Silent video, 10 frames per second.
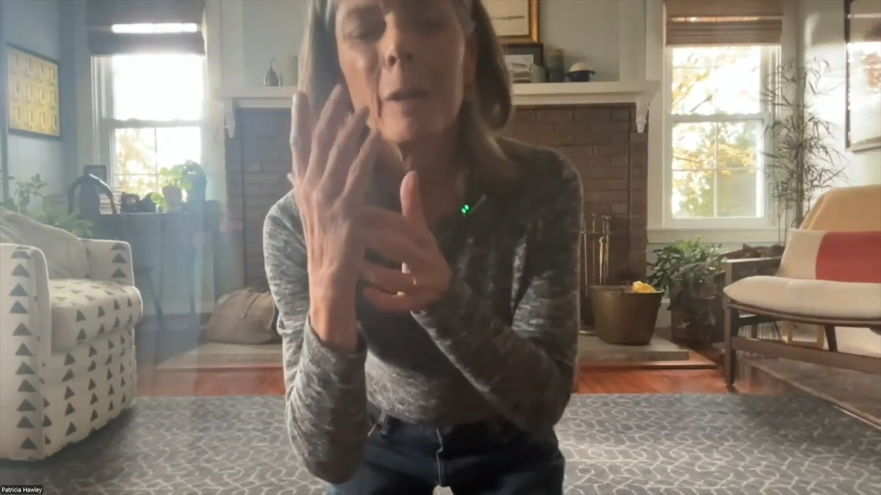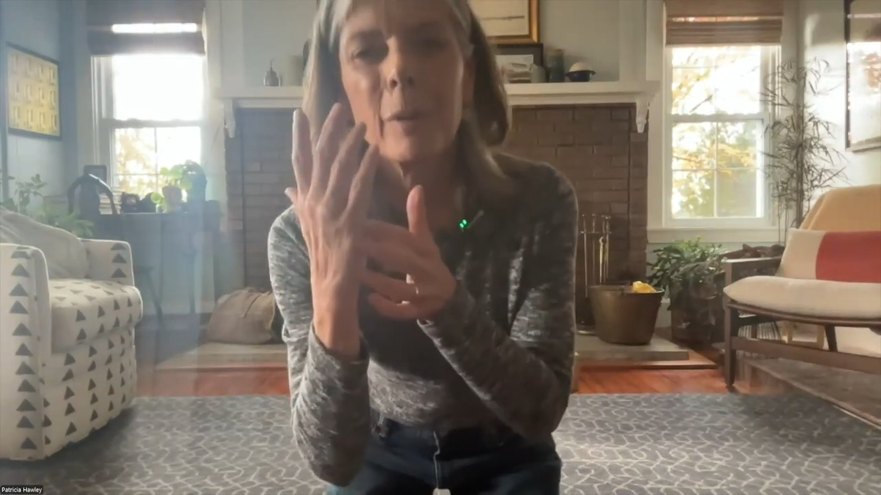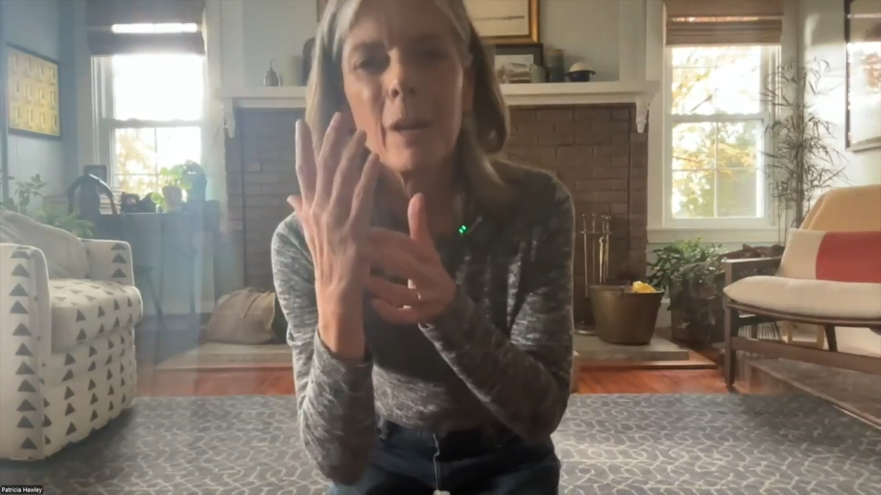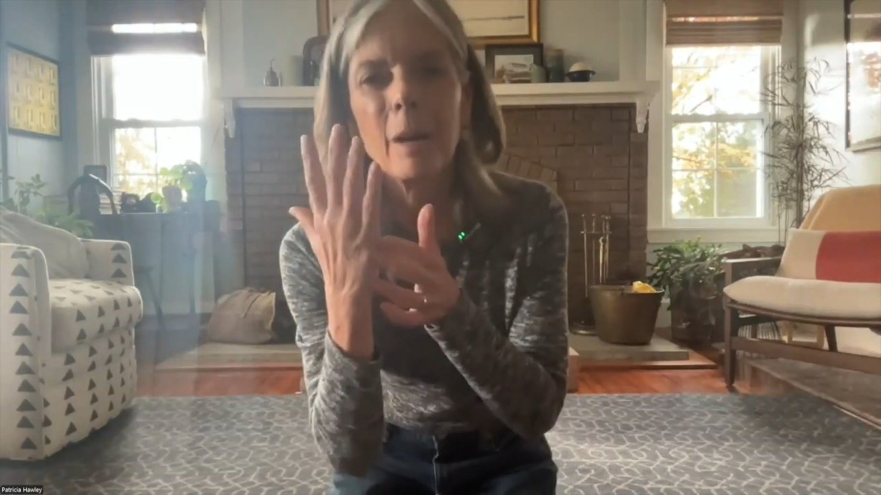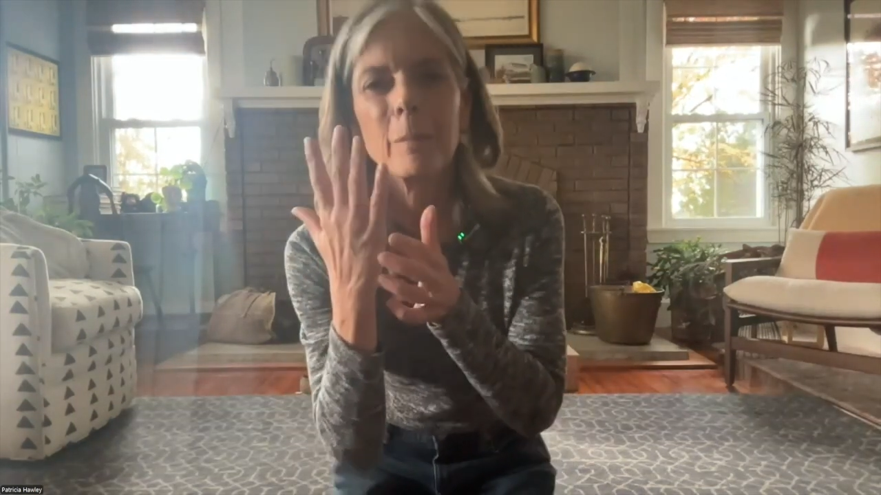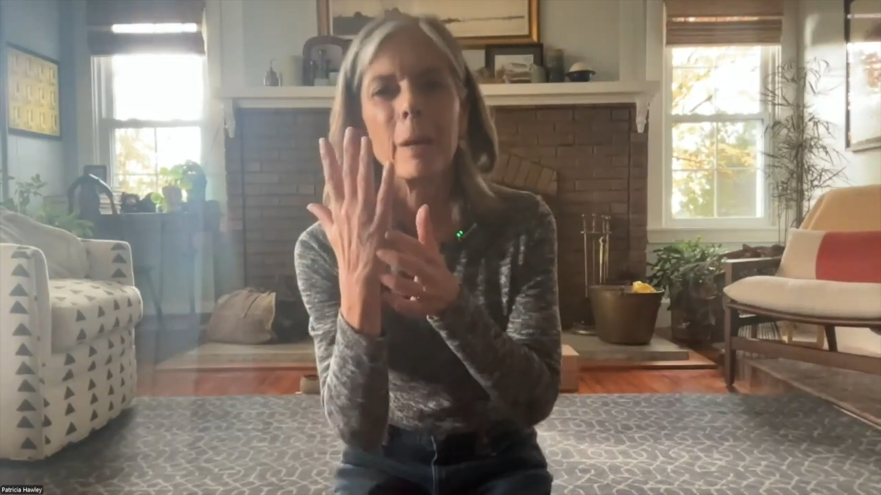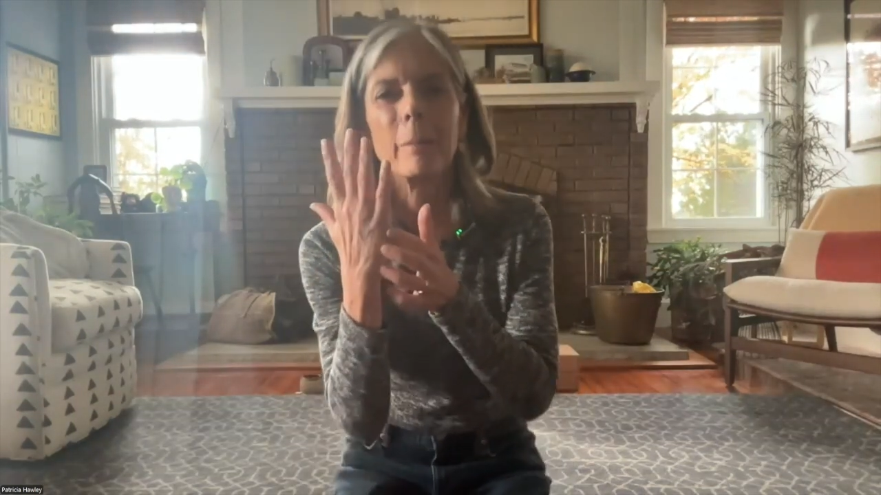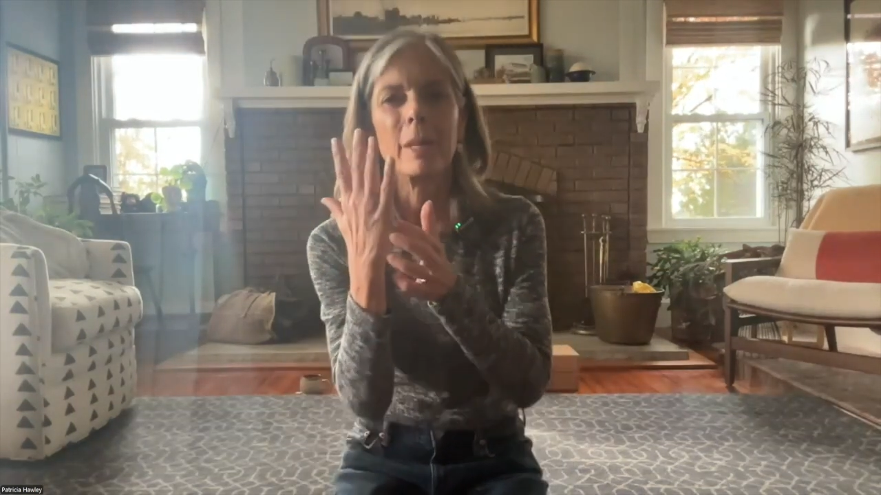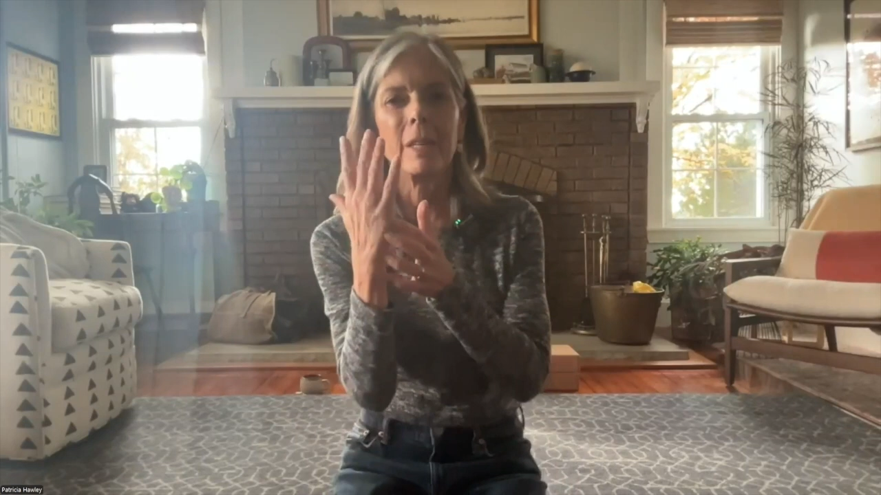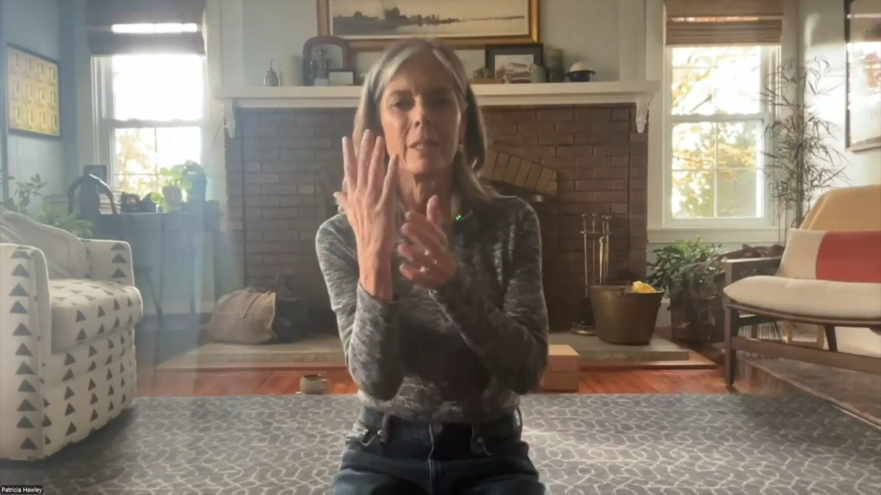palm, that
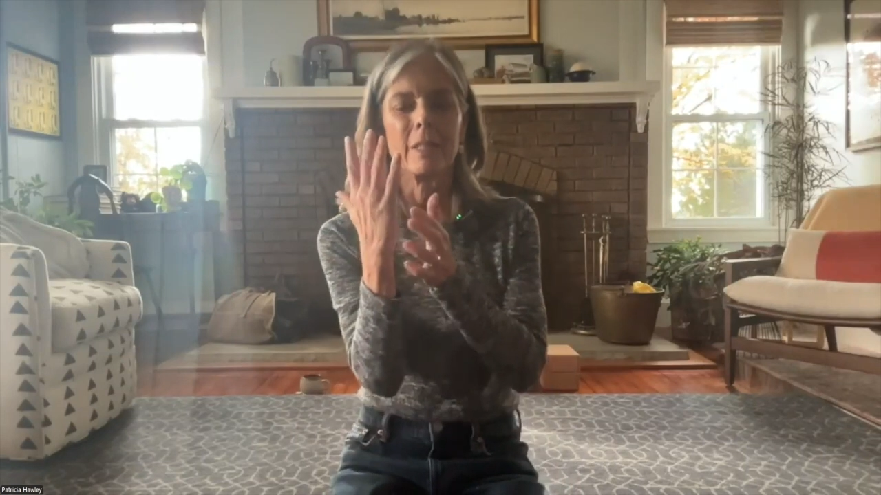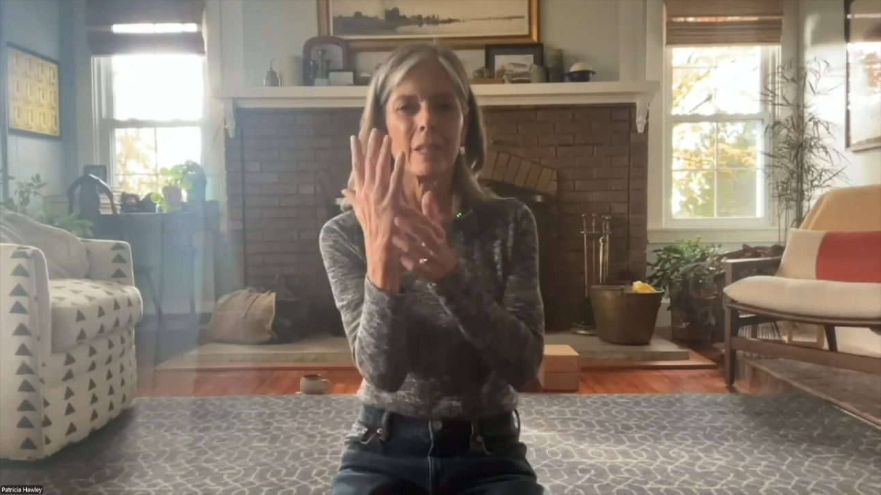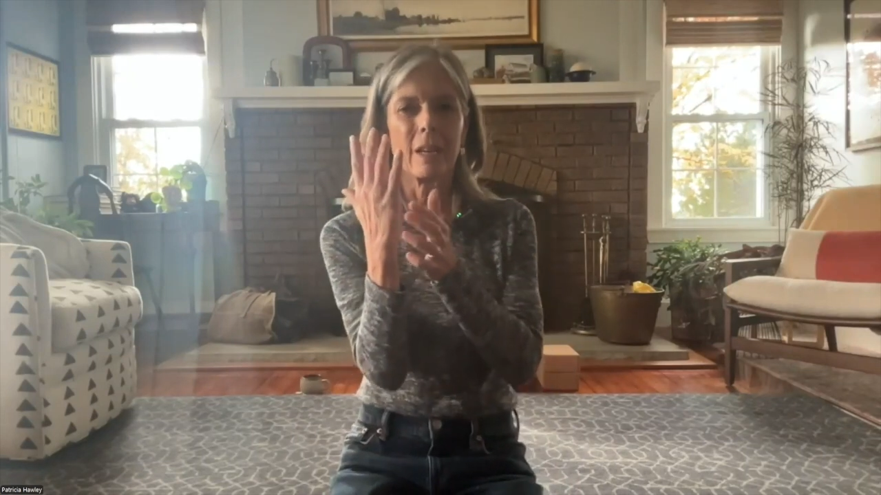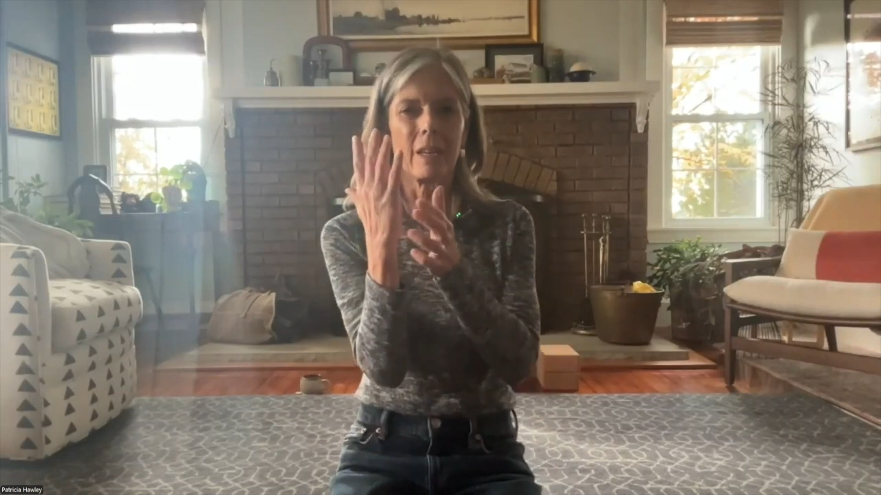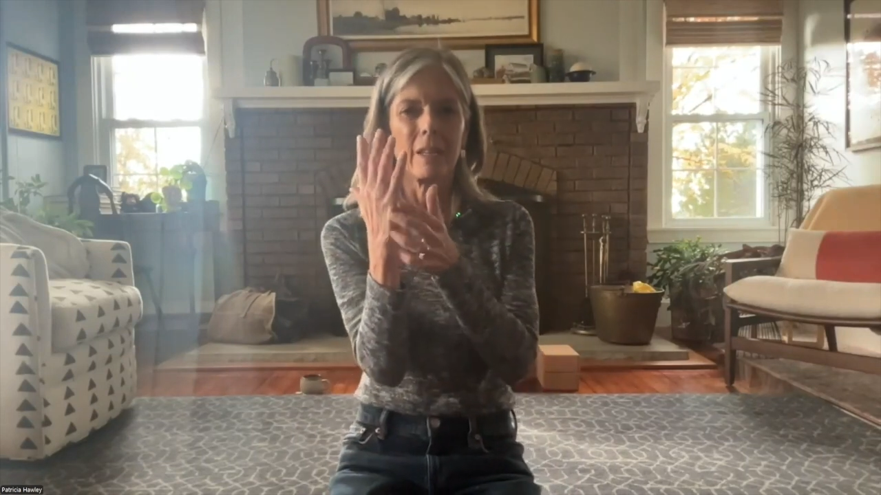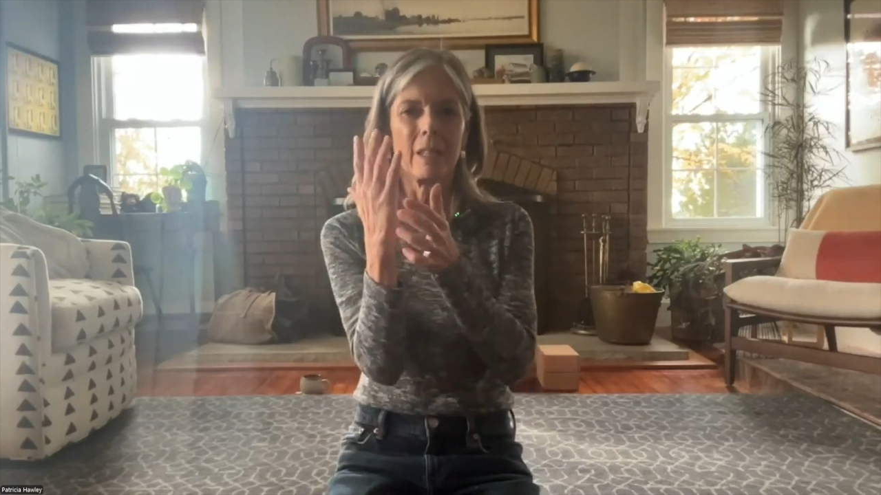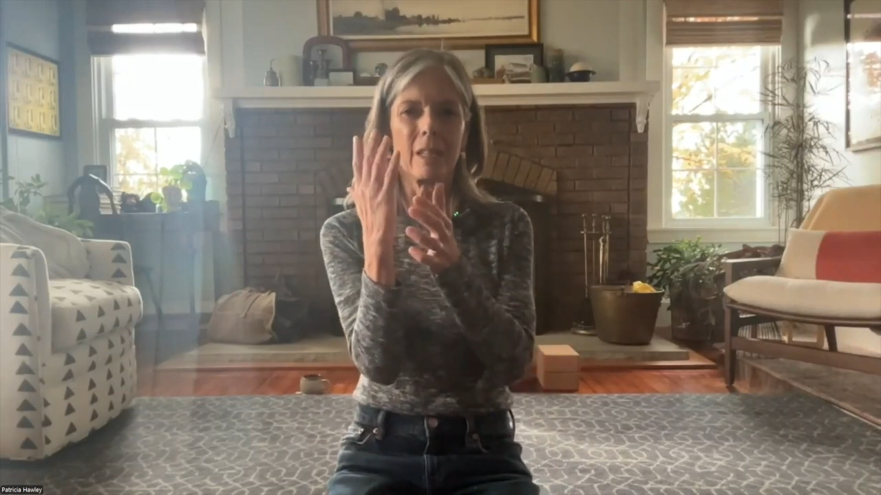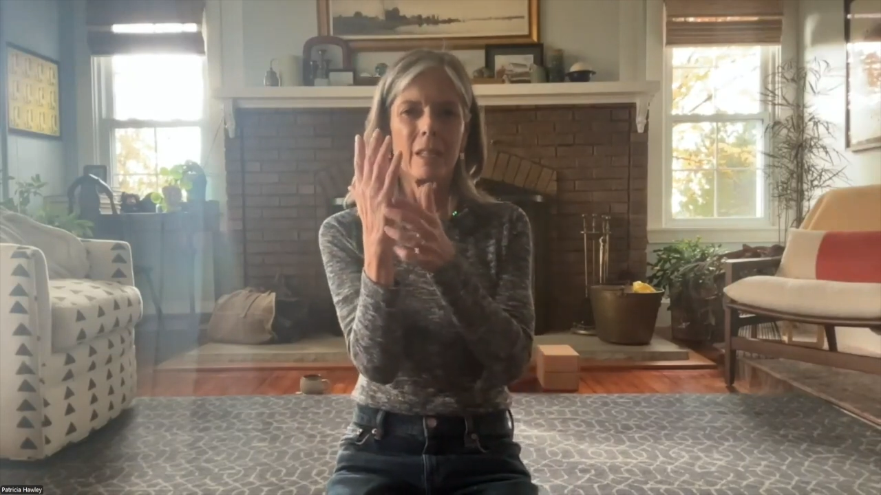pinky side,